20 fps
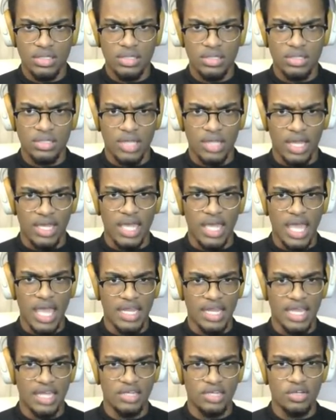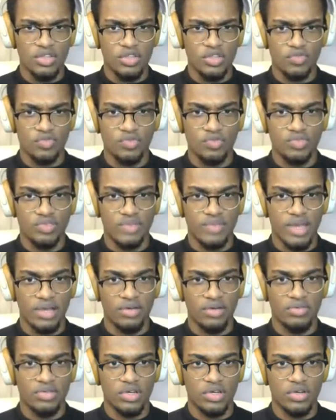And I can't enter the rooms in my
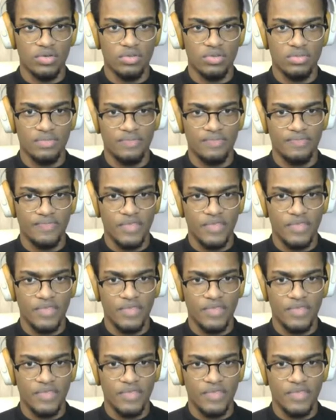own home?